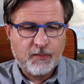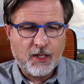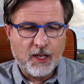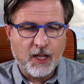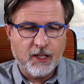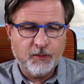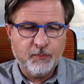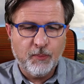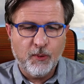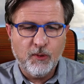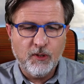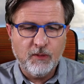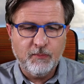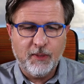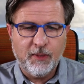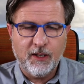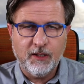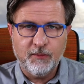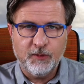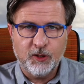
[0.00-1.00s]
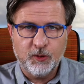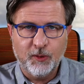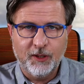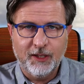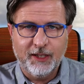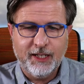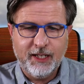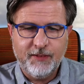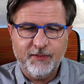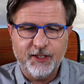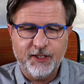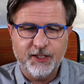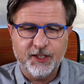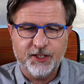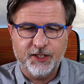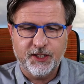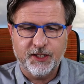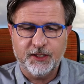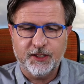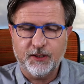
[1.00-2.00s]
As Paul and Barnabas were leaving the
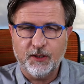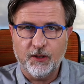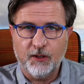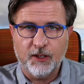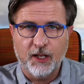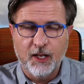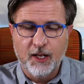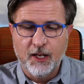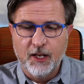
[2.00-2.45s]
synagogue,